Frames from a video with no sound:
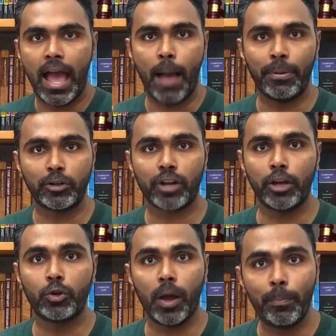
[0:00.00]
Apple
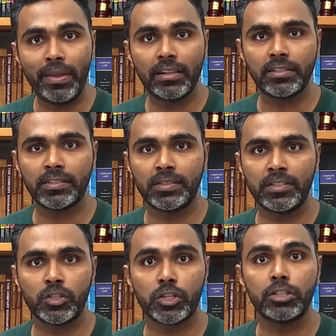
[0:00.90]
tried to appeal this
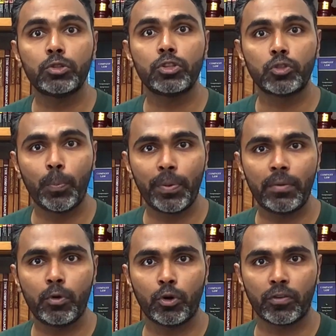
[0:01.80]
decision to the
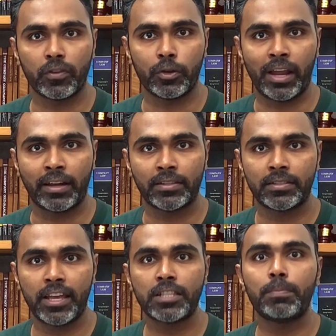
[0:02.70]
Supreme Court of the United
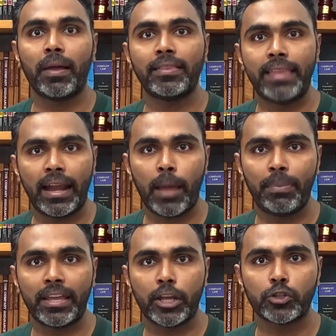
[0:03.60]
States, but that
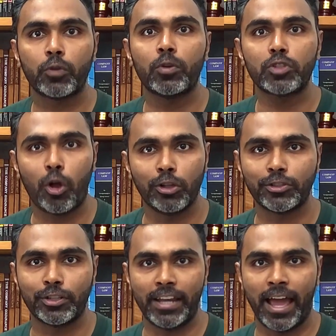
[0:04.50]
application was
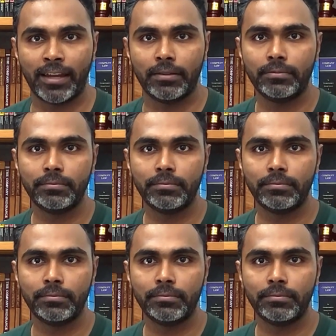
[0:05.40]
also denied.